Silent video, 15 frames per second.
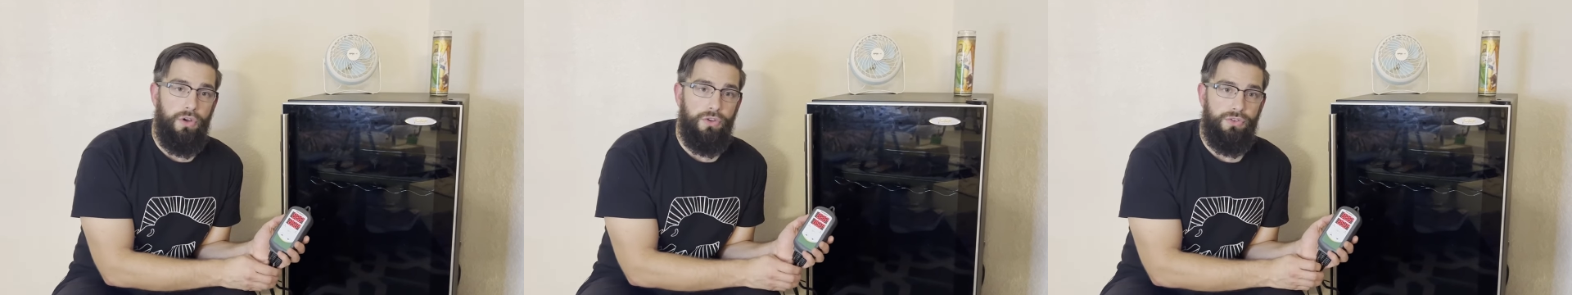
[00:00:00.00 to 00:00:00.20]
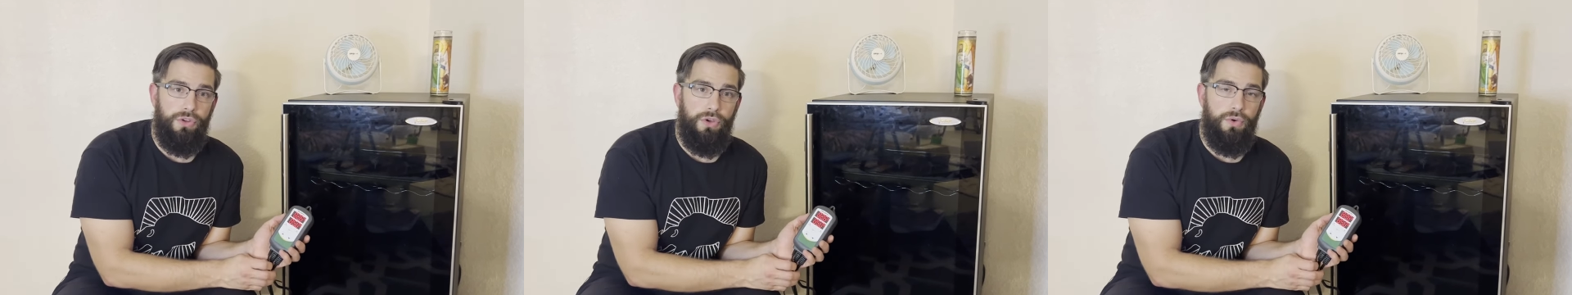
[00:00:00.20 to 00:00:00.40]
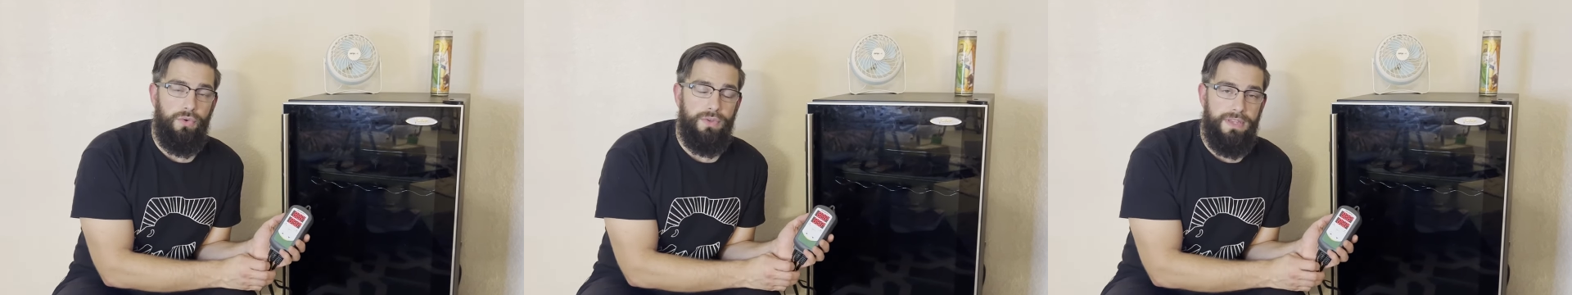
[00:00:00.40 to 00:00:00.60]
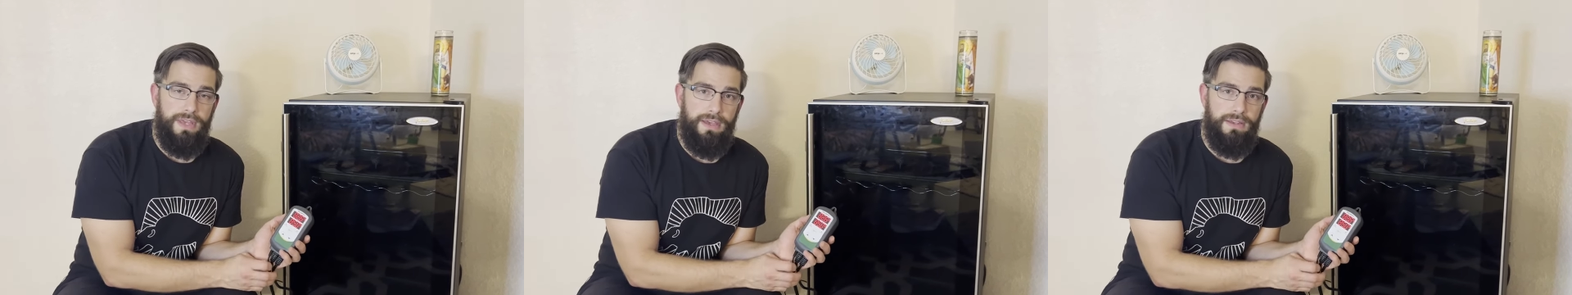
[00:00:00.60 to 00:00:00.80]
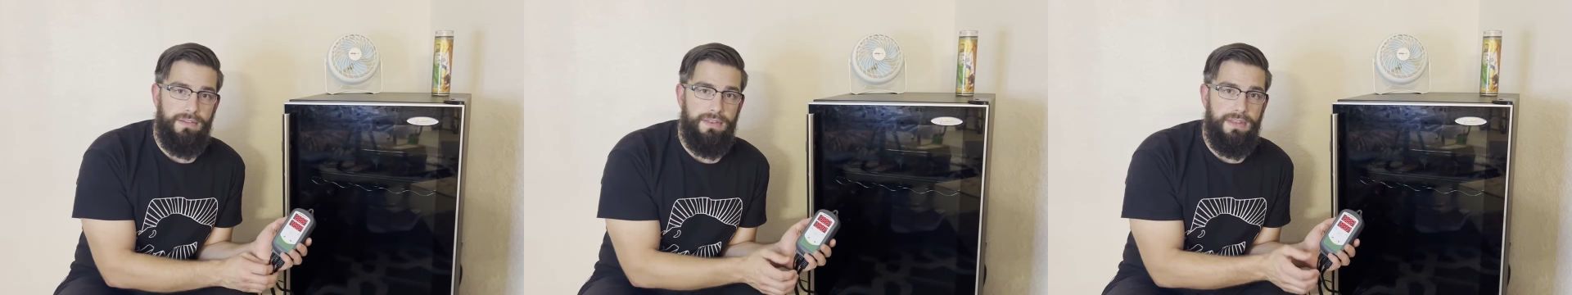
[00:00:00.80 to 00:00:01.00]
also
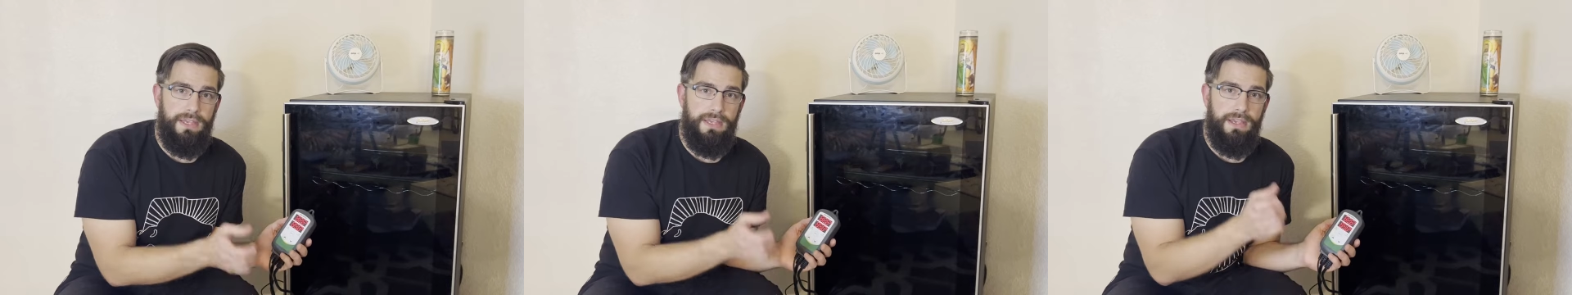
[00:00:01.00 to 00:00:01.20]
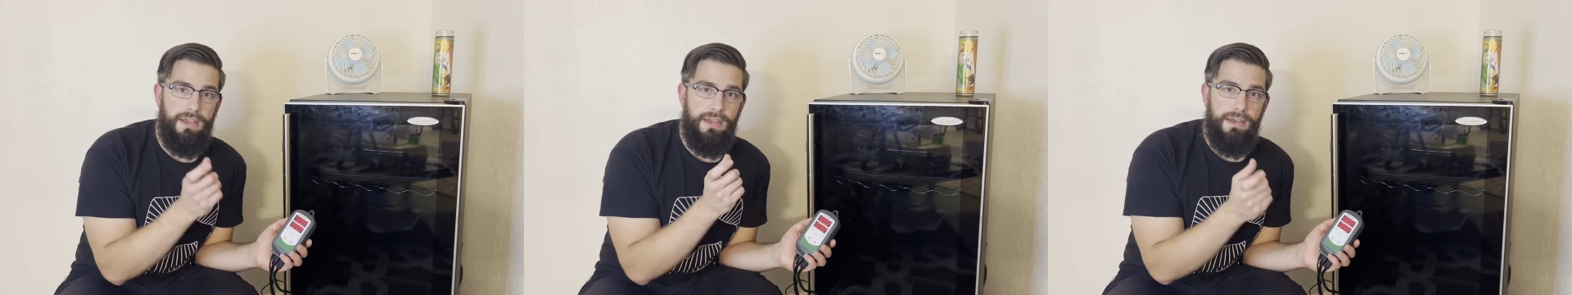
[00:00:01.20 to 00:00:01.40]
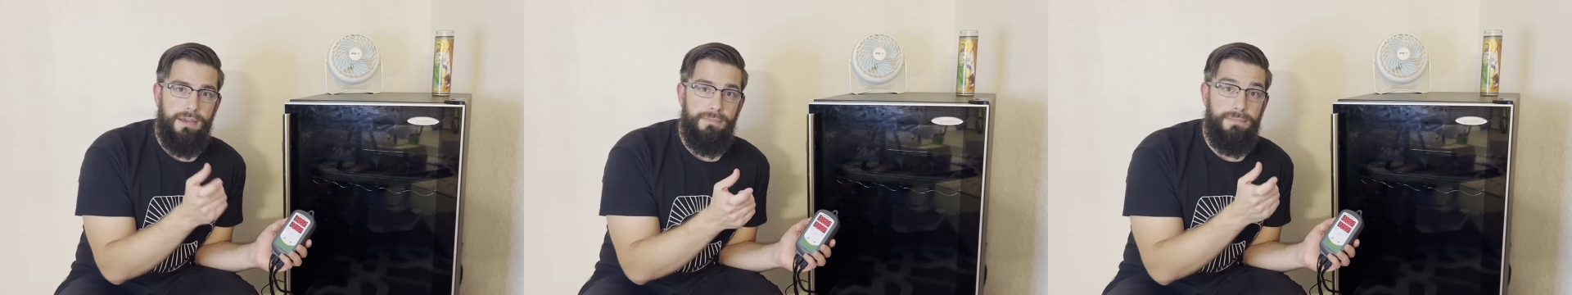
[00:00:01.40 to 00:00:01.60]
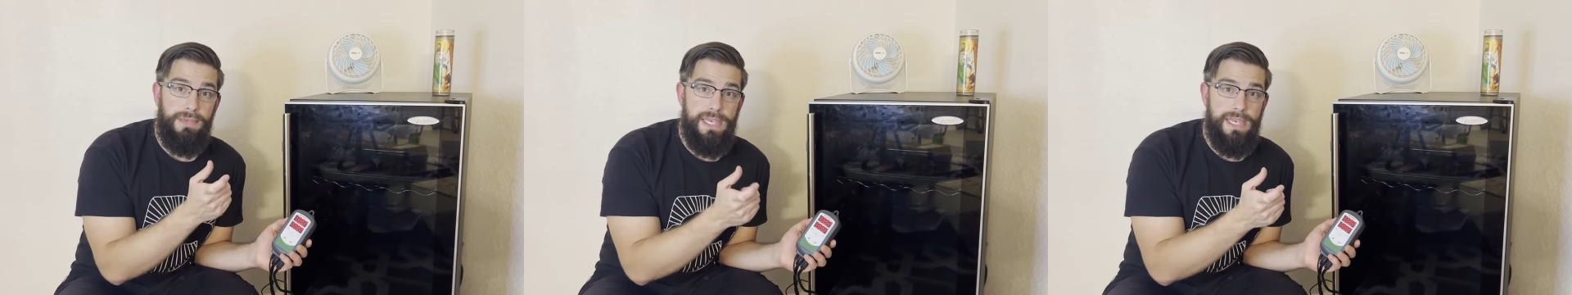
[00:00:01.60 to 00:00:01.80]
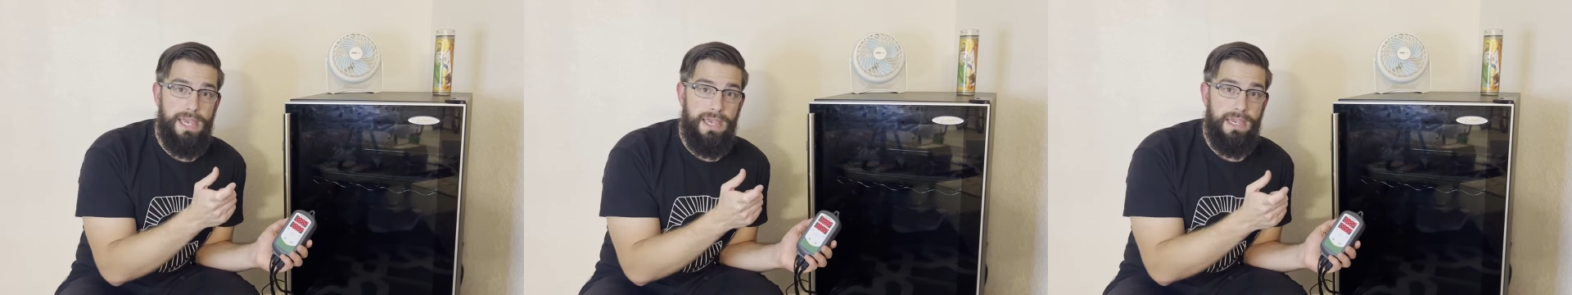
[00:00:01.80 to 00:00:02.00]
test the
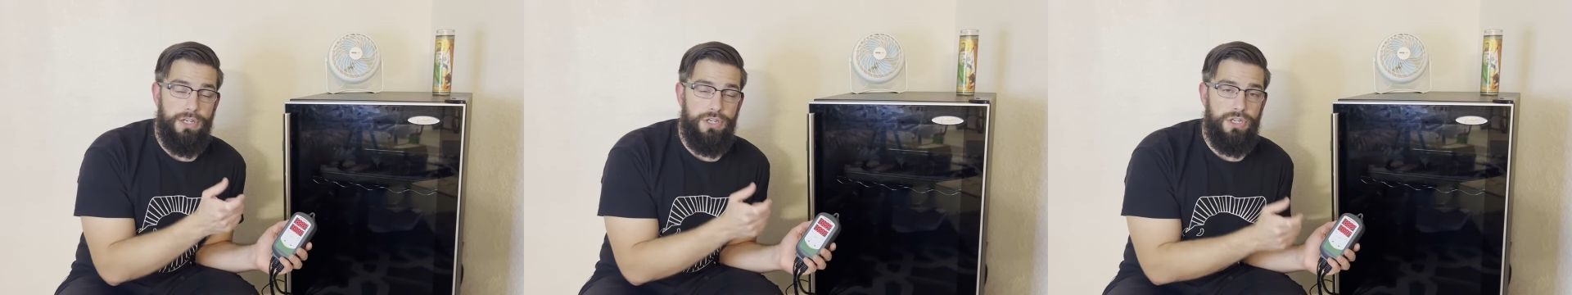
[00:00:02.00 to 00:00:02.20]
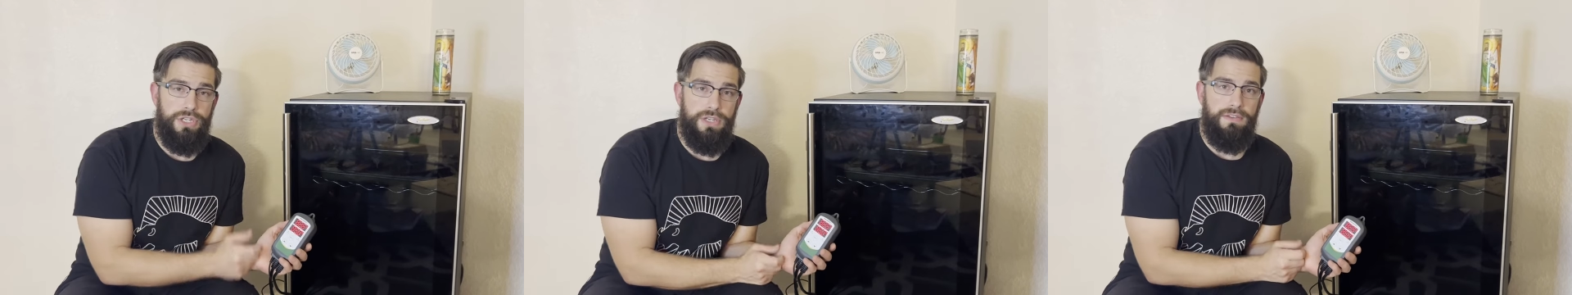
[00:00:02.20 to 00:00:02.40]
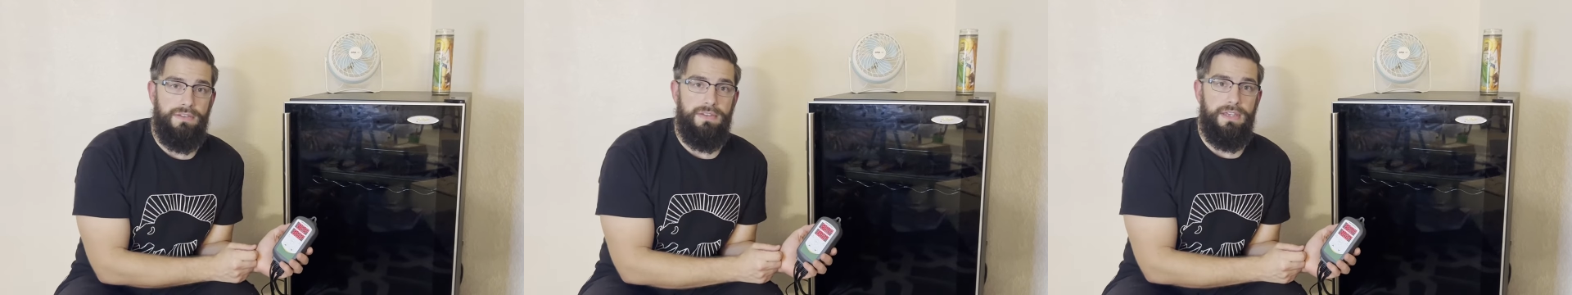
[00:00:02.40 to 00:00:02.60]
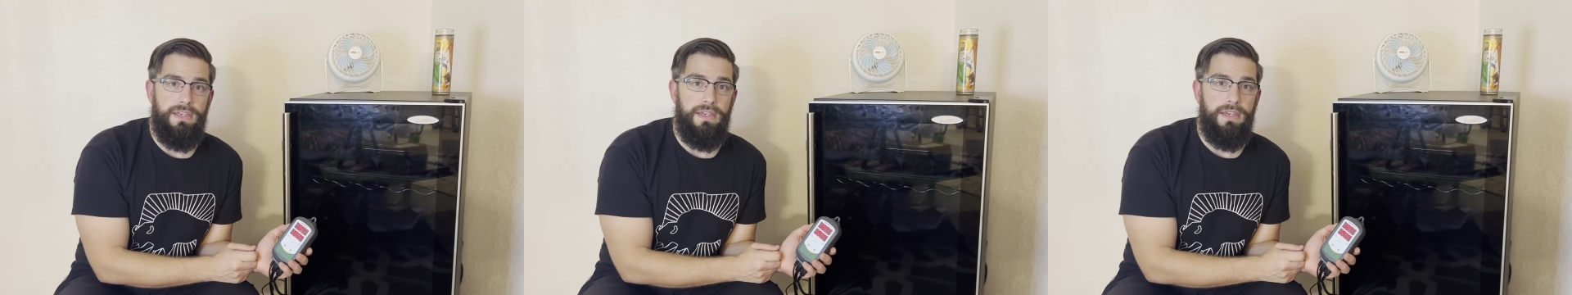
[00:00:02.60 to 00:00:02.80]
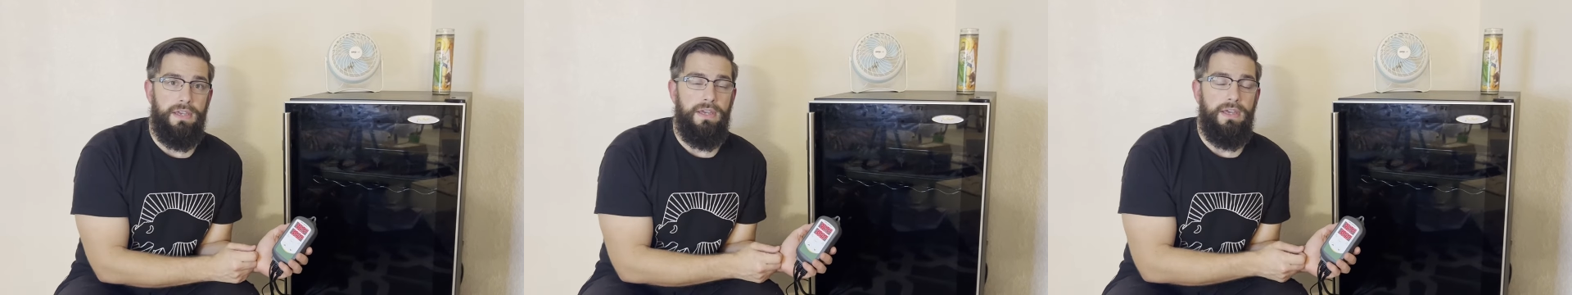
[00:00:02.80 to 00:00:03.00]
pH to
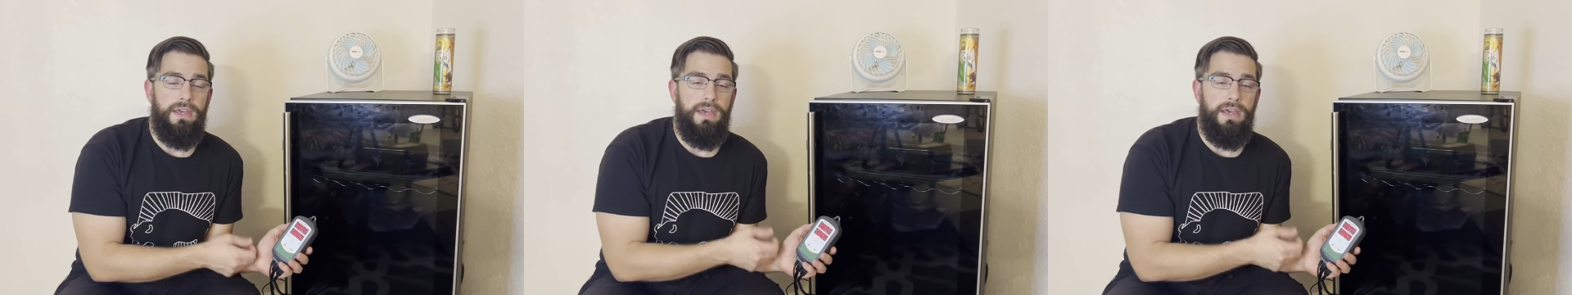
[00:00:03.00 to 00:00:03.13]
see